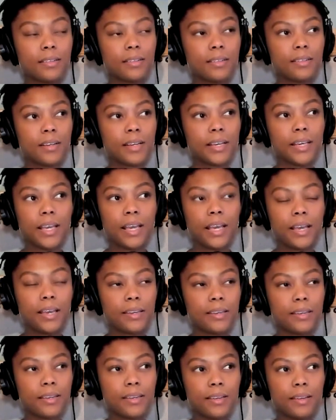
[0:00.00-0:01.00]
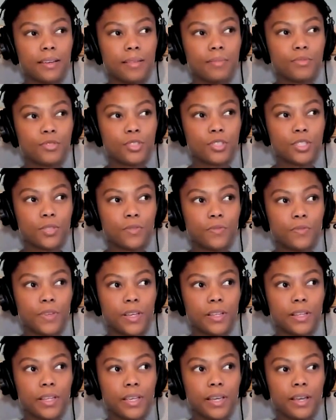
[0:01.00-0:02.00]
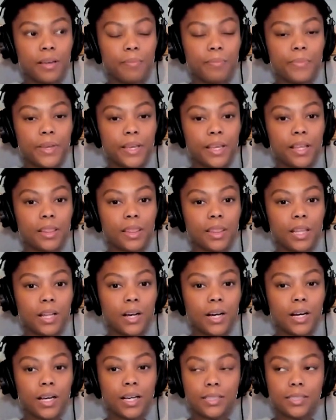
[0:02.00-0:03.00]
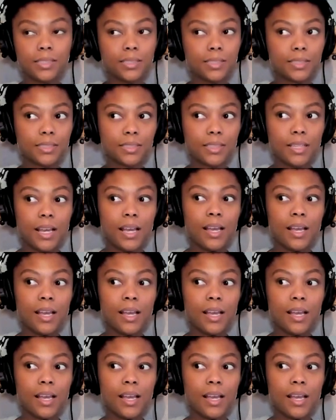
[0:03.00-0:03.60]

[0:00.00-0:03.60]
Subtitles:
again, am just feeling a bit lost.